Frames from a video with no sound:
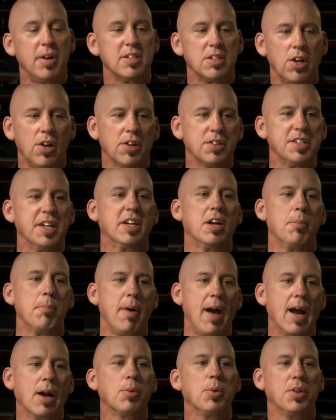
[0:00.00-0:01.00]
But as long as they come
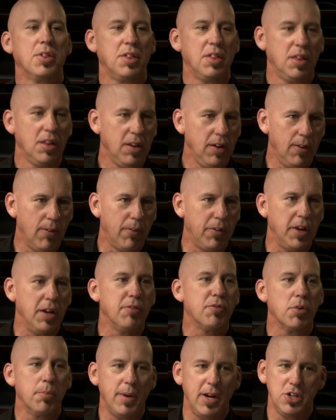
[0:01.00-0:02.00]
back with the
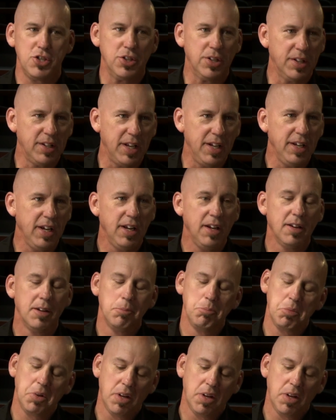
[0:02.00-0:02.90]
information that they need,